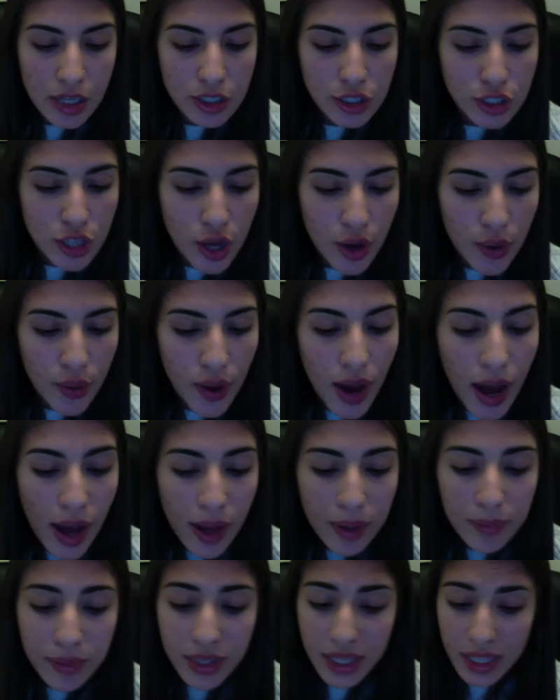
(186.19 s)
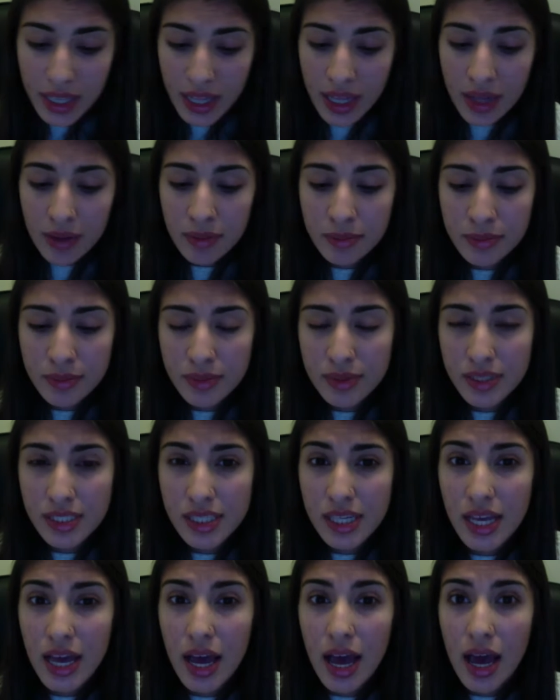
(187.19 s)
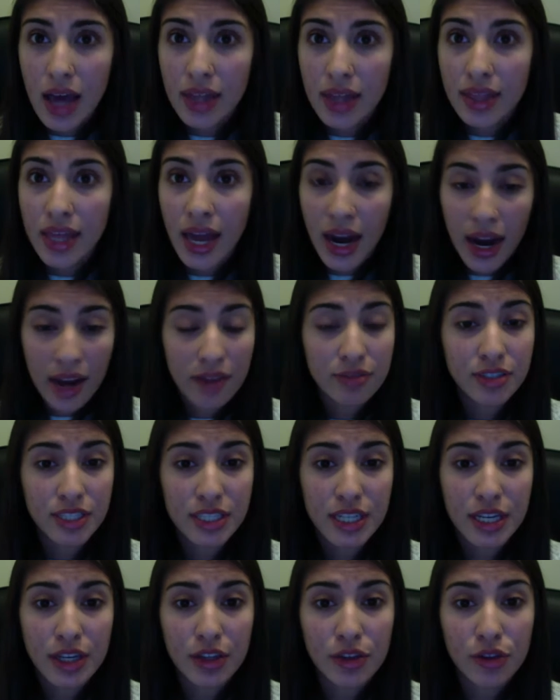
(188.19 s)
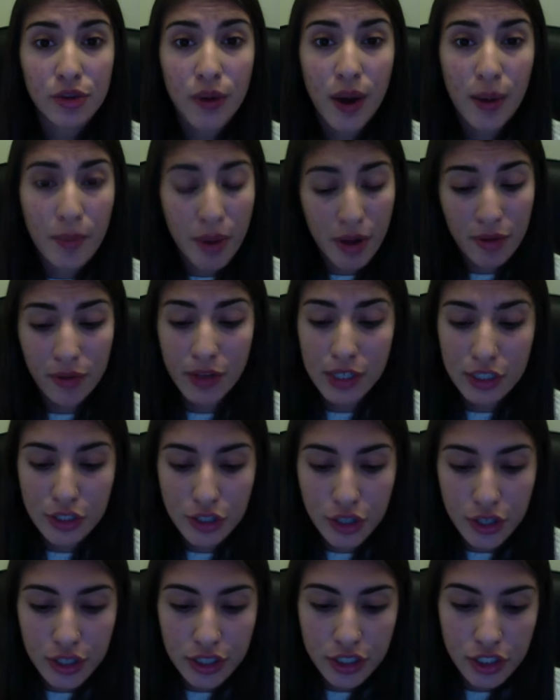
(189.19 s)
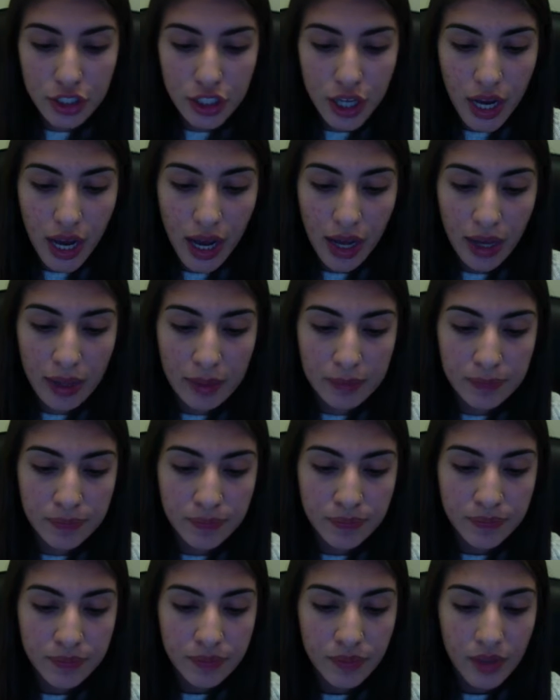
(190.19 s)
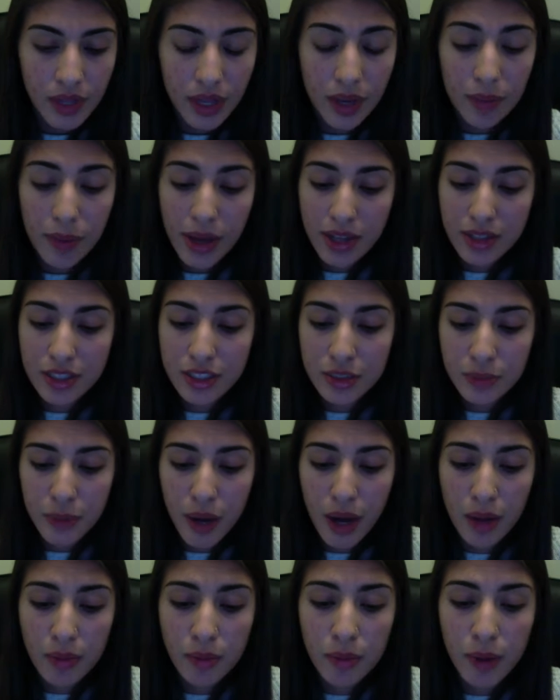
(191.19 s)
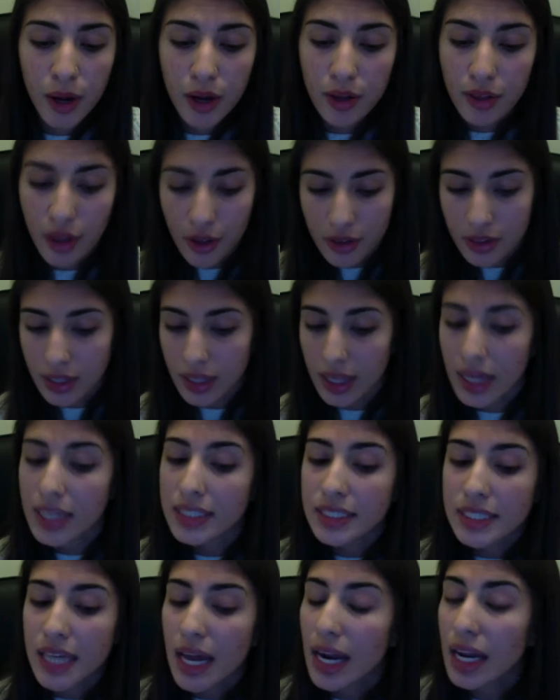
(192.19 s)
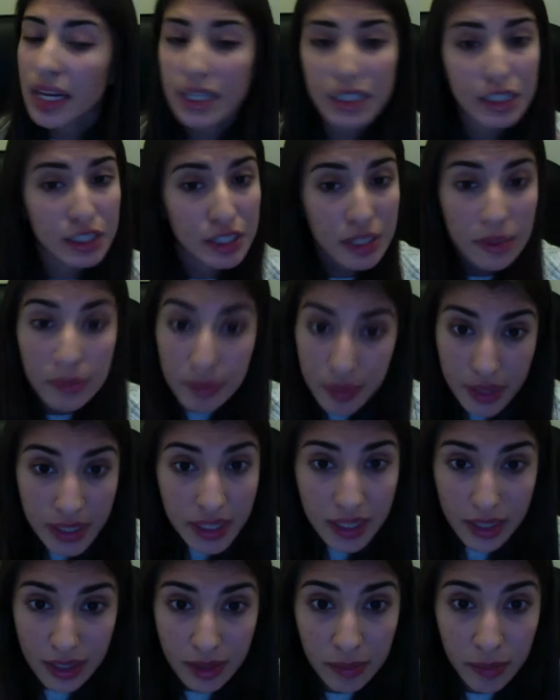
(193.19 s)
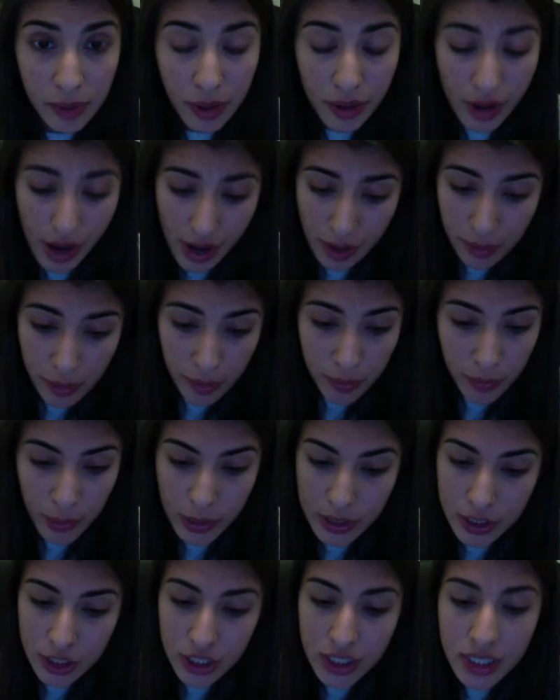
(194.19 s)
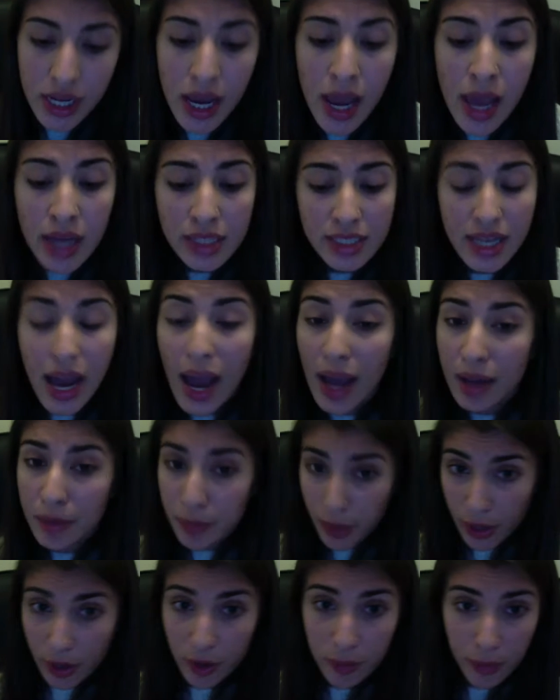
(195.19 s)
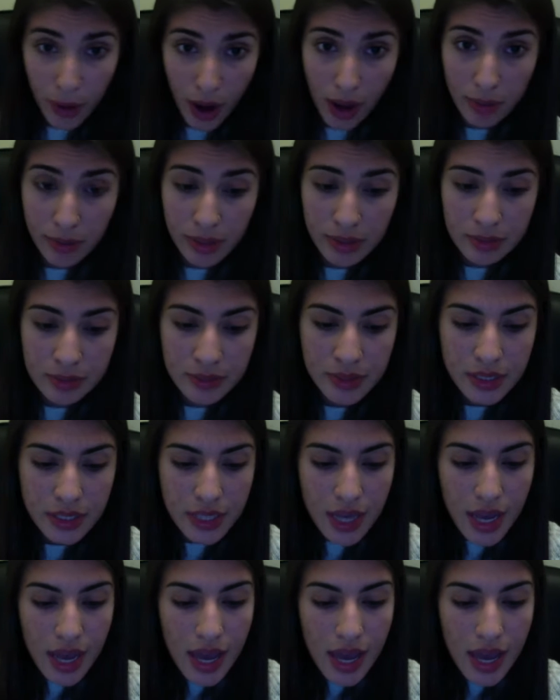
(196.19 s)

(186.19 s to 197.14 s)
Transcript: So the claims that I've seen throughout my research about this problem are along the lines that it is completely blown out of proportion to hide bigger problems.